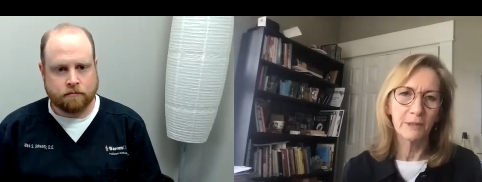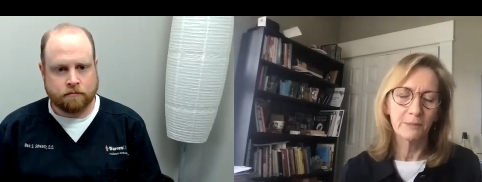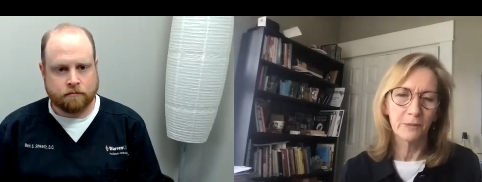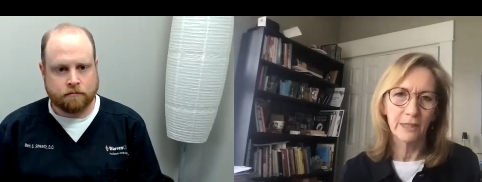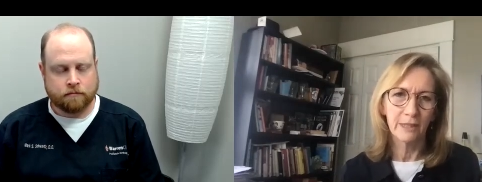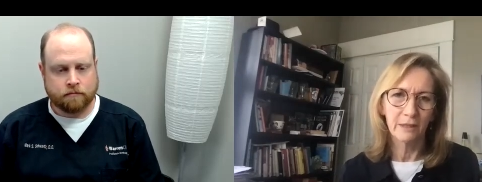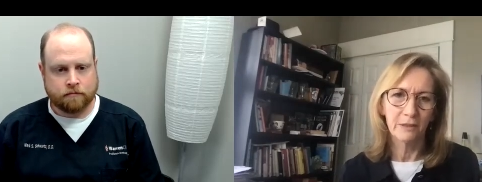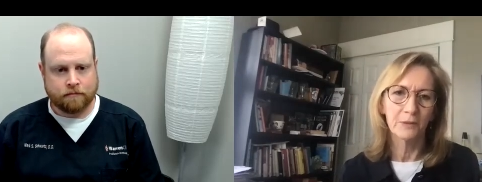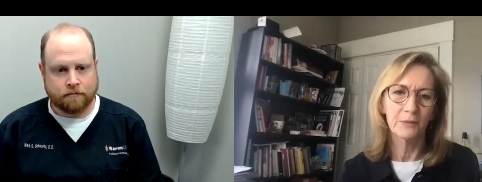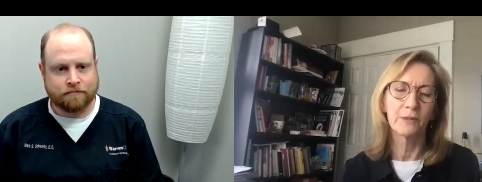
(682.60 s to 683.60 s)
Speaker 1: this morning,
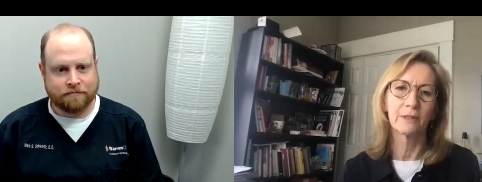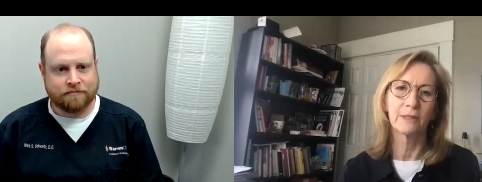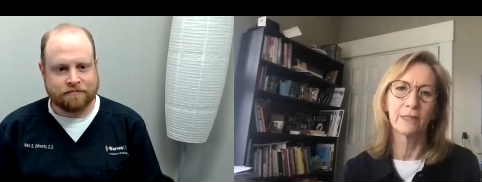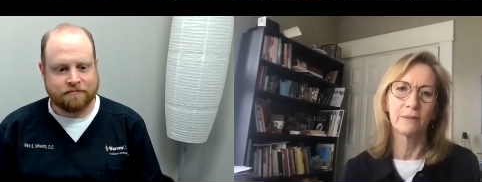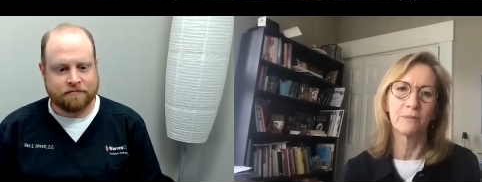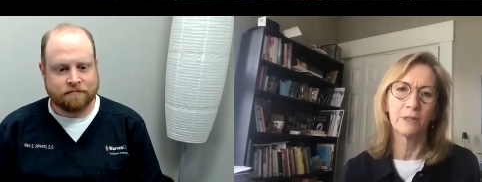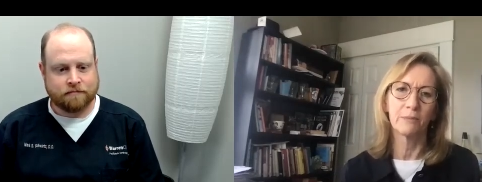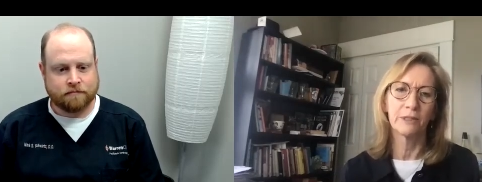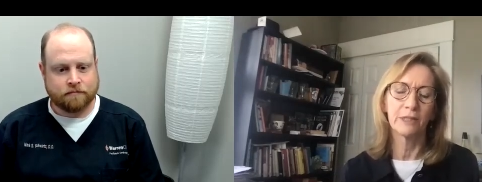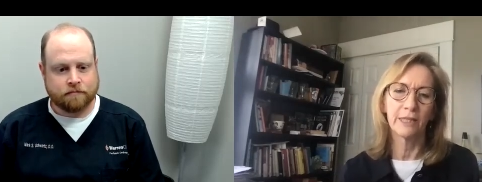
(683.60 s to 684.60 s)
Dr. Schwartz, and we
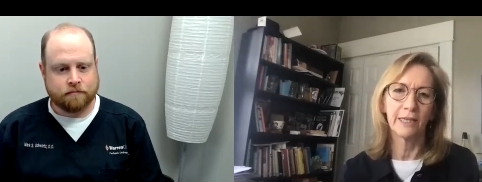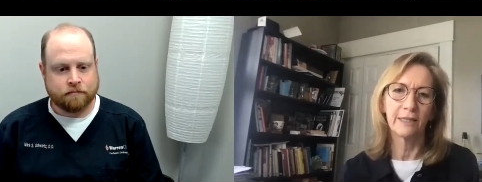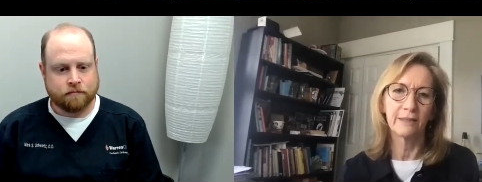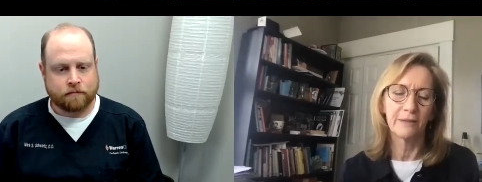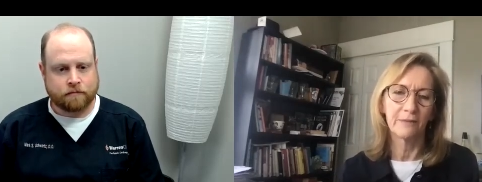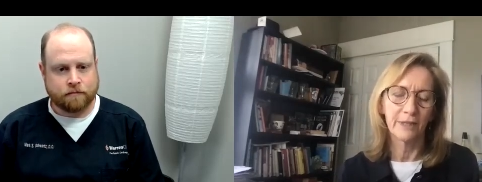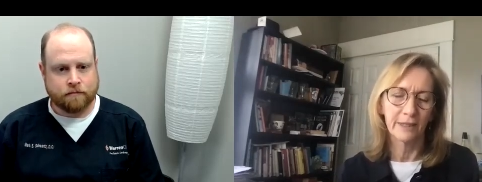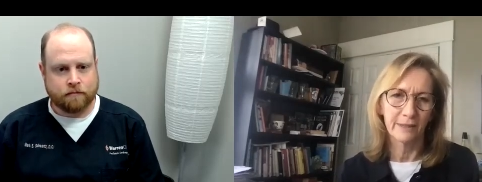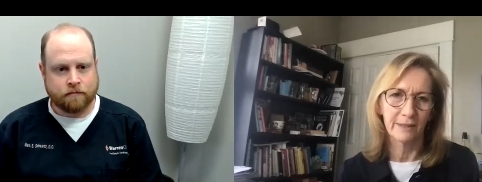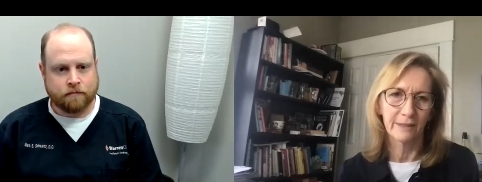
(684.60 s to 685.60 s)
appreciate St.
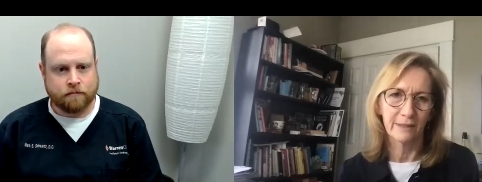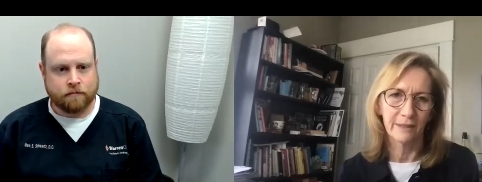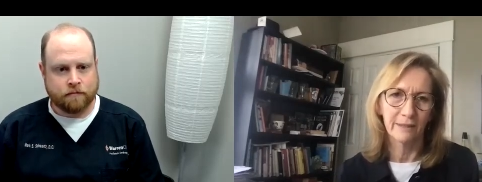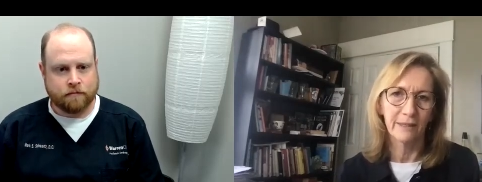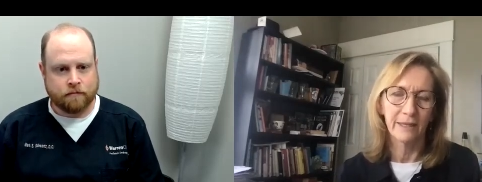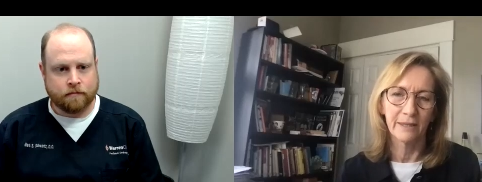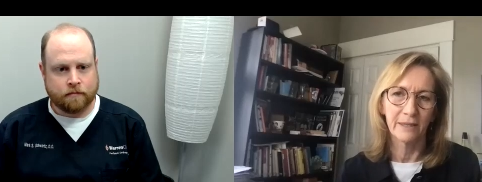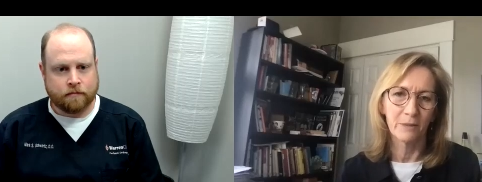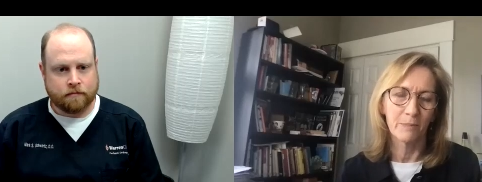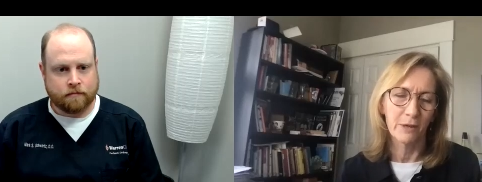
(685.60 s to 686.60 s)
Francis and and
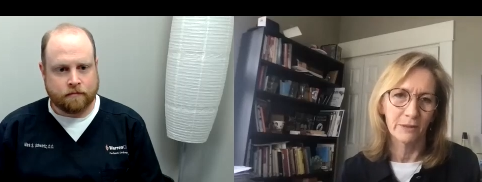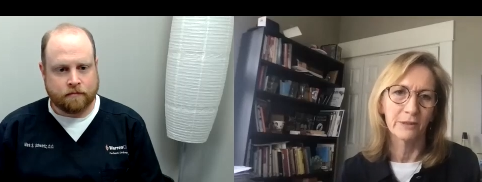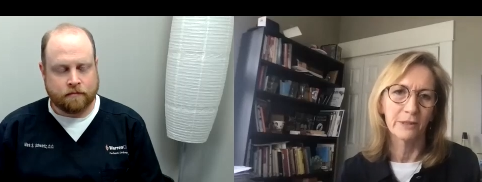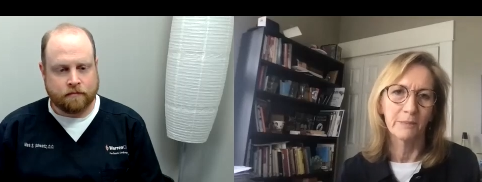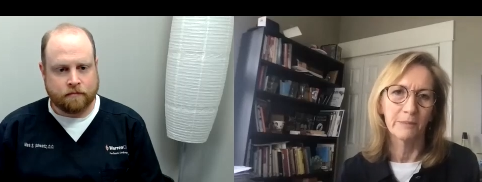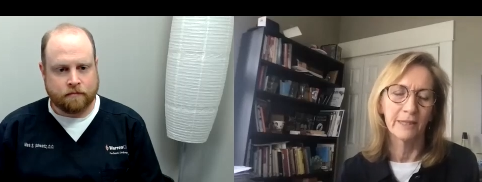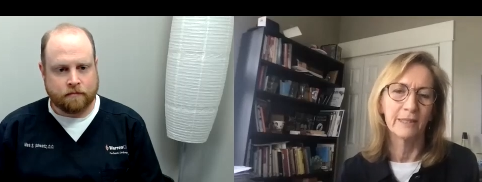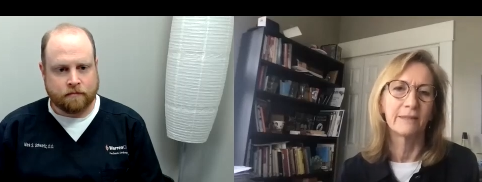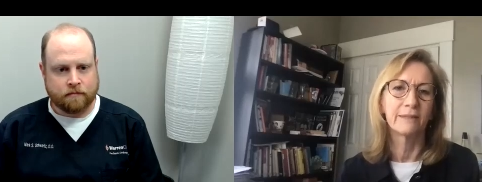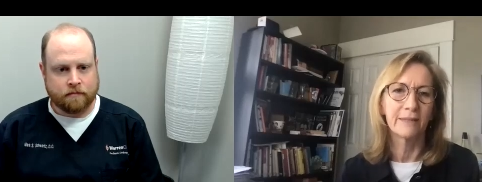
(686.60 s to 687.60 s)
their partnership in
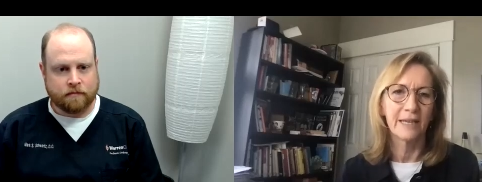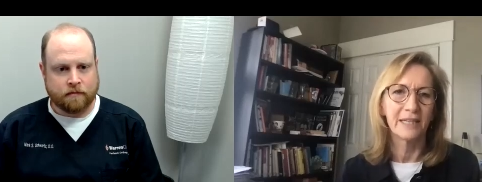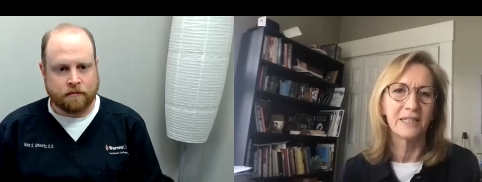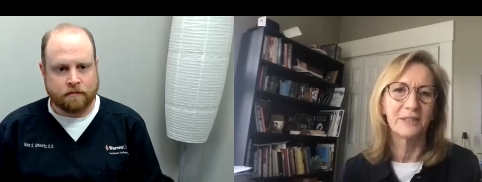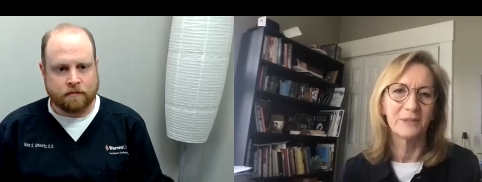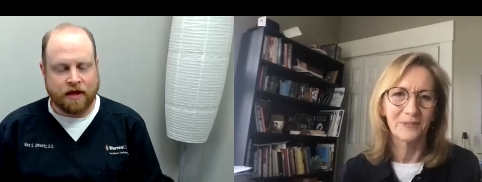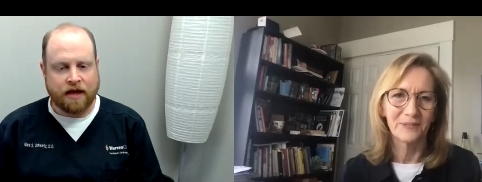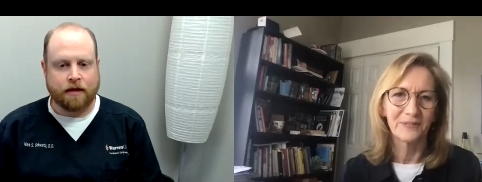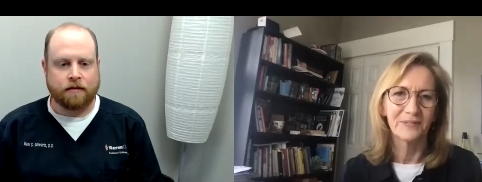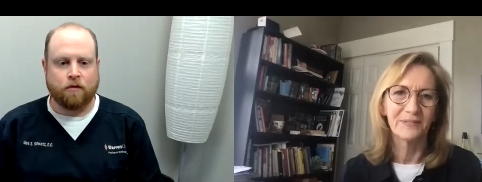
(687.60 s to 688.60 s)
this. Thank you
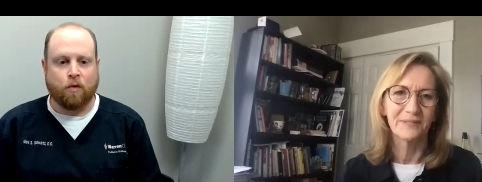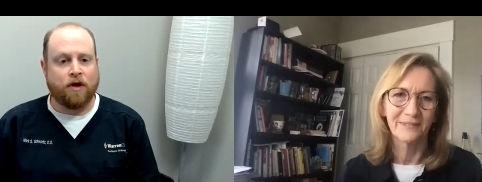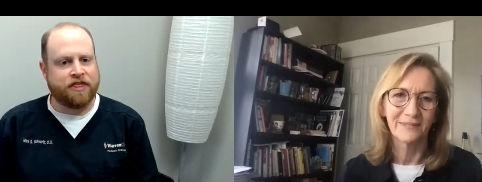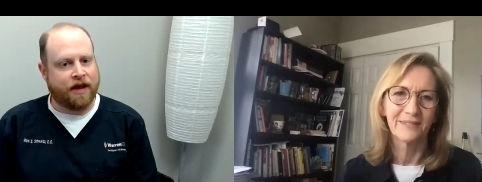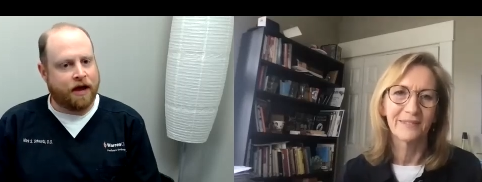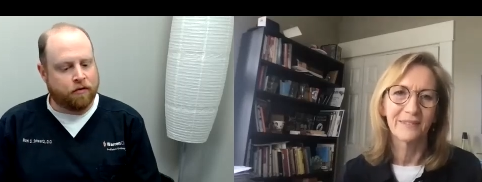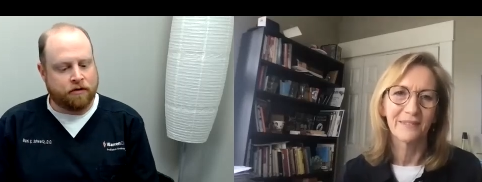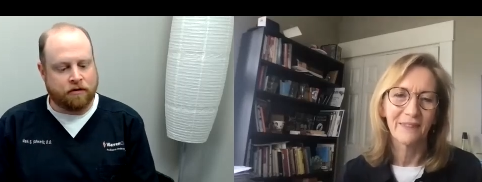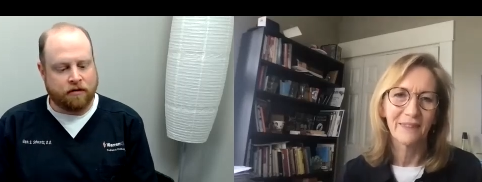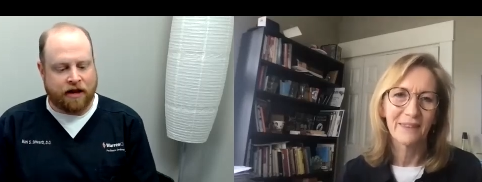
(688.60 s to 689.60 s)
Speaker 2: the one thing I
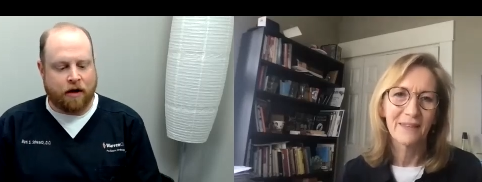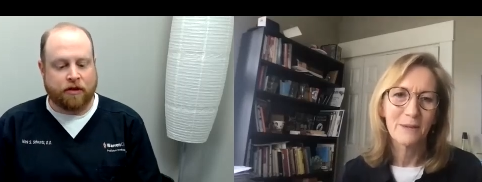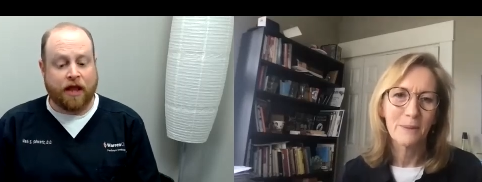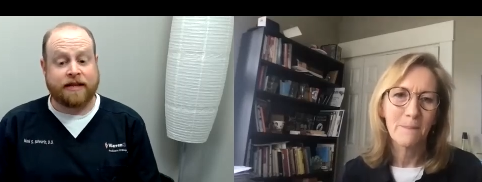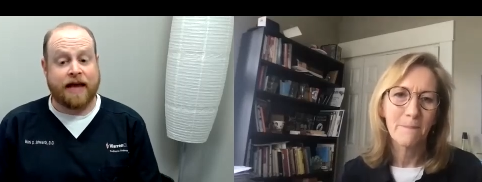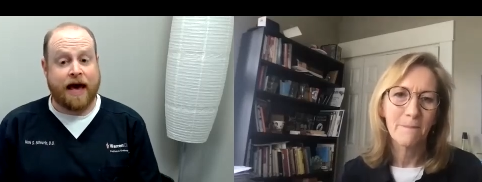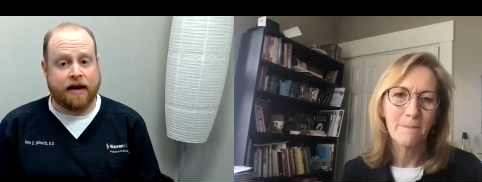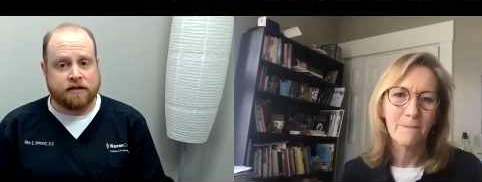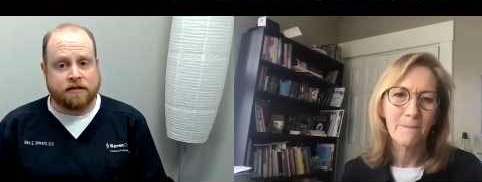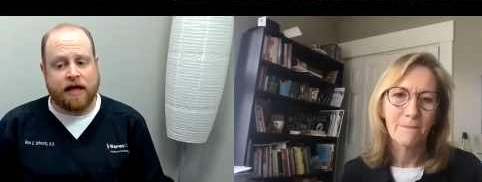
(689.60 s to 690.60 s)
would that I would like to add
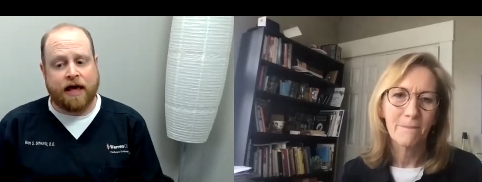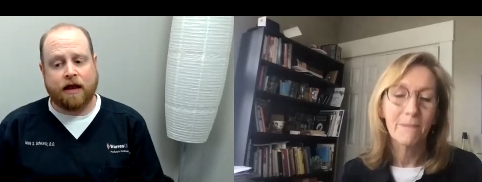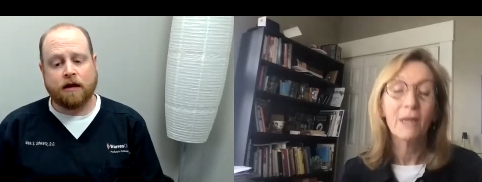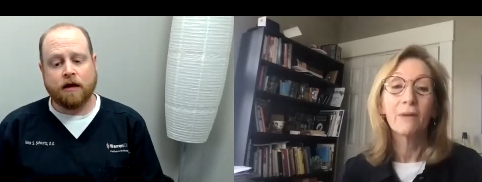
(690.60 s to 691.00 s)
is that